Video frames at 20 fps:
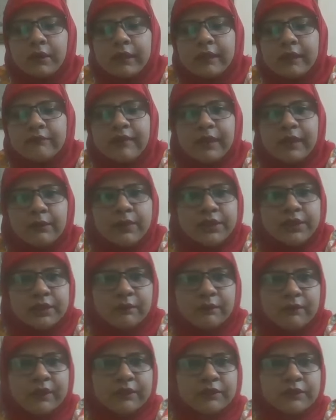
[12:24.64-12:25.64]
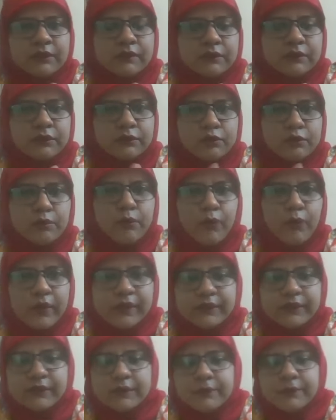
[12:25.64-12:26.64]
Evaluation means 2
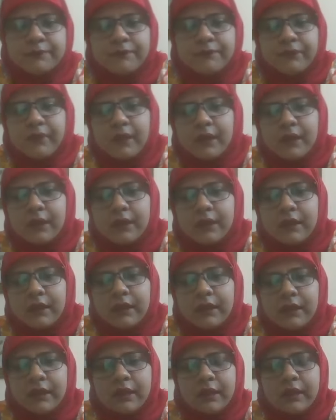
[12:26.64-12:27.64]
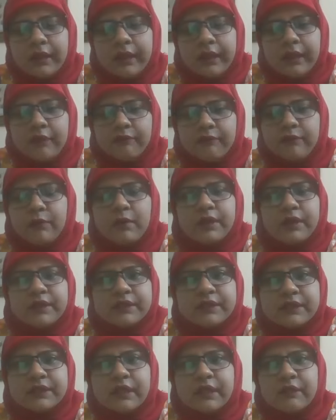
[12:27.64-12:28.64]
points. If
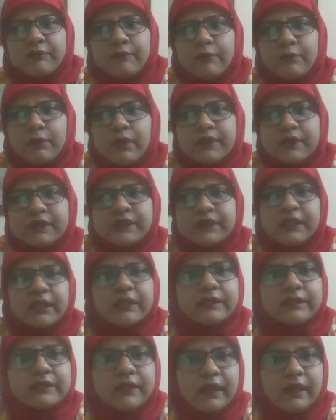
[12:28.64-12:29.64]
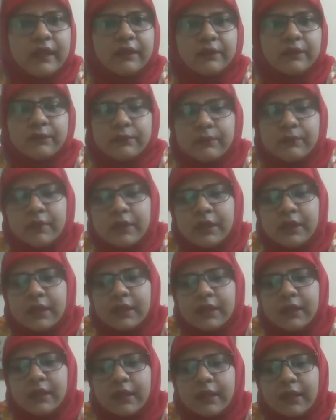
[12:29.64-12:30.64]
you are seeing a scenario
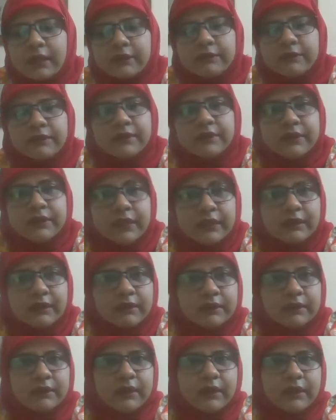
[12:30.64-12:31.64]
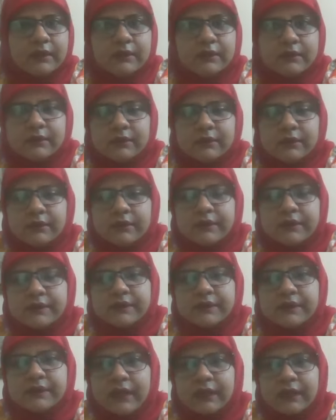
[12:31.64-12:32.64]
and you think that
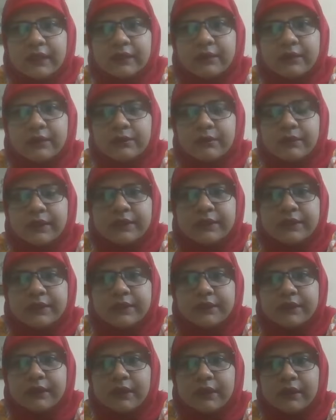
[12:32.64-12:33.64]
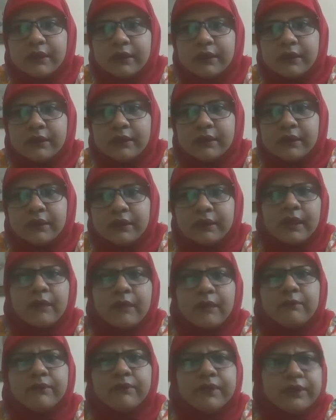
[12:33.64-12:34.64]
this scenario is the
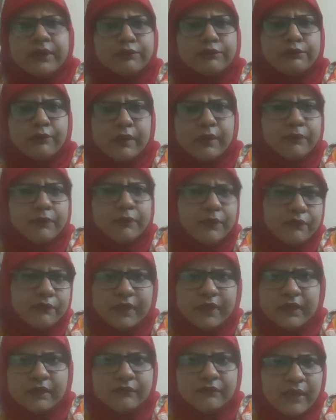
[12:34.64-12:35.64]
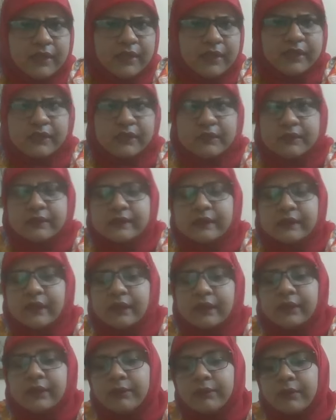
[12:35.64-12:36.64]
company is doing perfectly fine in this
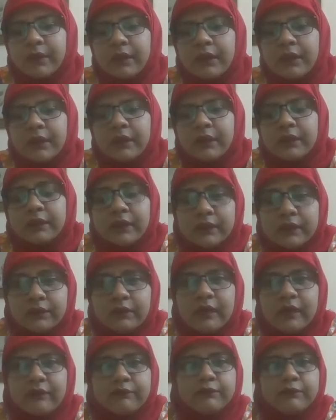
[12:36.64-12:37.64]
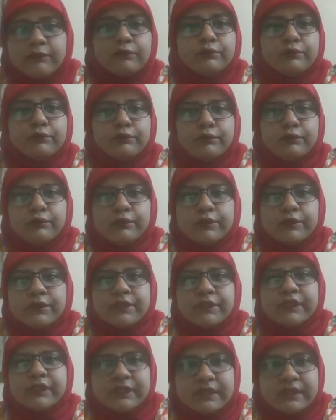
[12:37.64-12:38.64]
scenario, then you have to
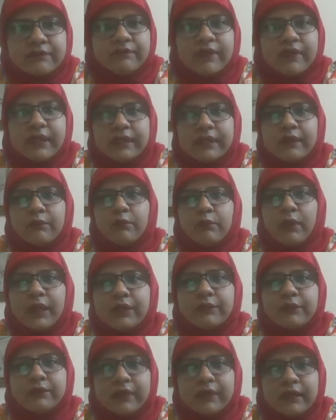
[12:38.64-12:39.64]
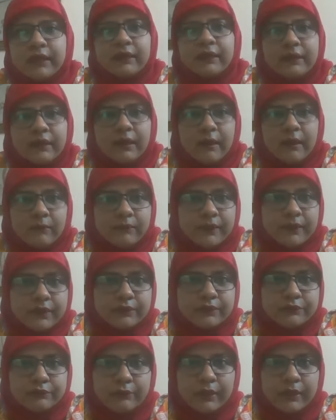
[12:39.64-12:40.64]
justify that why you think that the
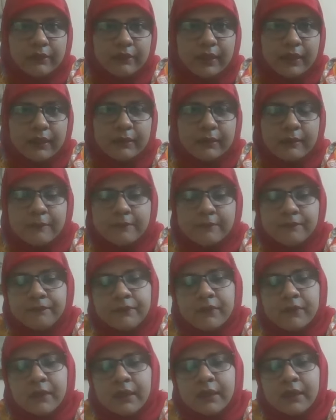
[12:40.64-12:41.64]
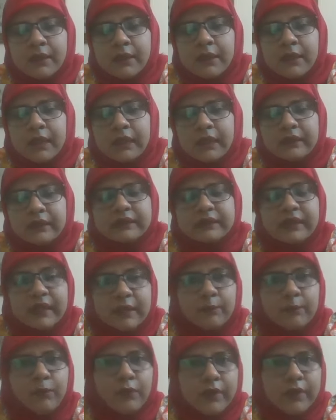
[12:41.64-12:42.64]
company is doing right. And the
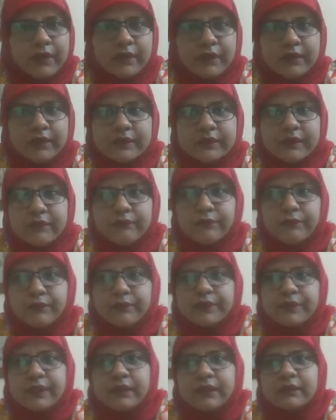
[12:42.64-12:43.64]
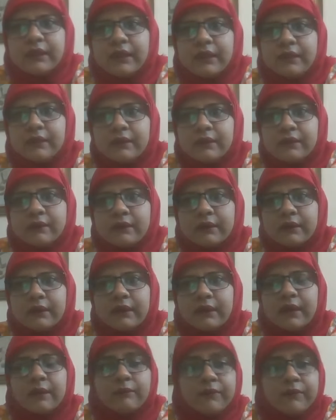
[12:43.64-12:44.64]
second point is, if you think that
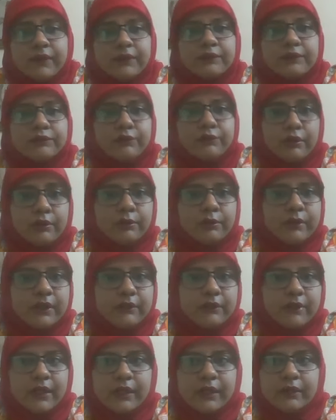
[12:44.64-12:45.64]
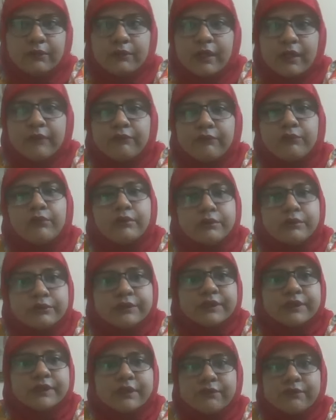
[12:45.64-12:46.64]
the company is not doing right, you have to also
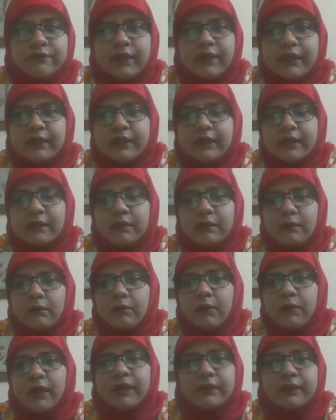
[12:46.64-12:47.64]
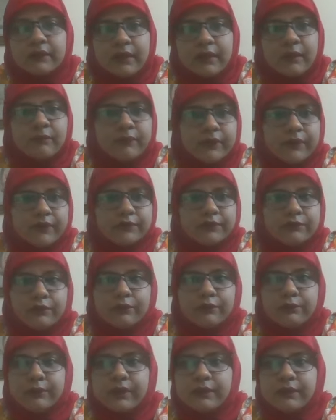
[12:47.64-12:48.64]
justify that why the company is
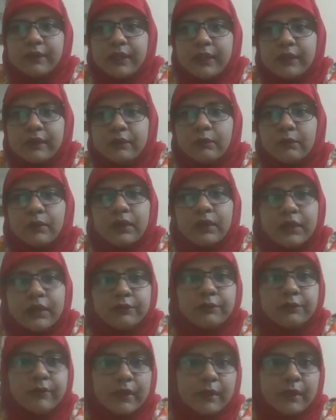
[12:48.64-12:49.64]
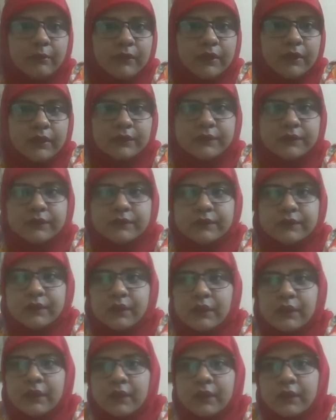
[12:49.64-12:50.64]
not doing right and what are your recommendations.
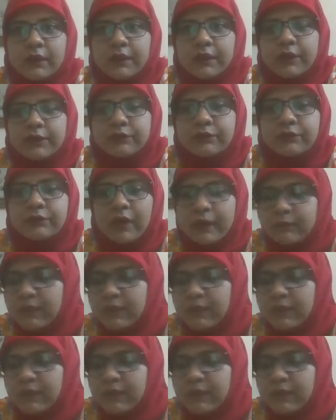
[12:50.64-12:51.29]
So I